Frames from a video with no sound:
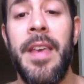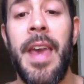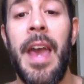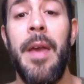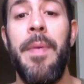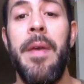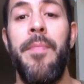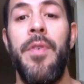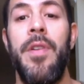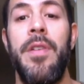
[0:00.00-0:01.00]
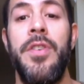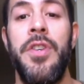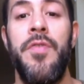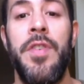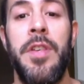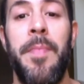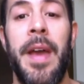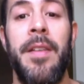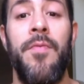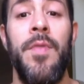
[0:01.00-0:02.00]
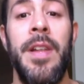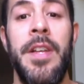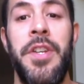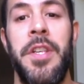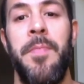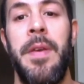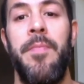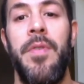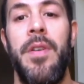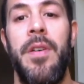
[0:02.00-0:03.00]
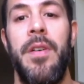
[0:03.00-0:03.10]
Gay people should respect religious people.